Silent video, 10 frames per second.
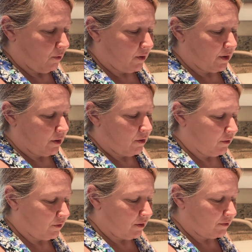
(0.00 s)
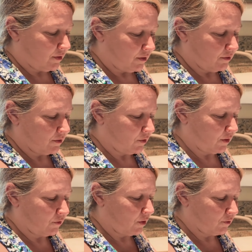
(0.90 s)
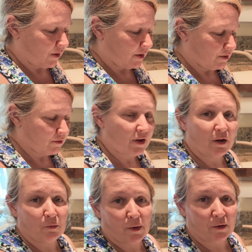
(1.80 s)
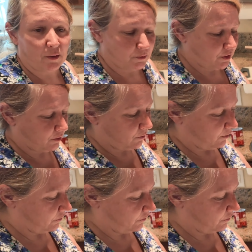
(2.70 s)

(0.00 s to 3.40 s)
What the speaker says: We're going to cook this so that those onions kind of brown up too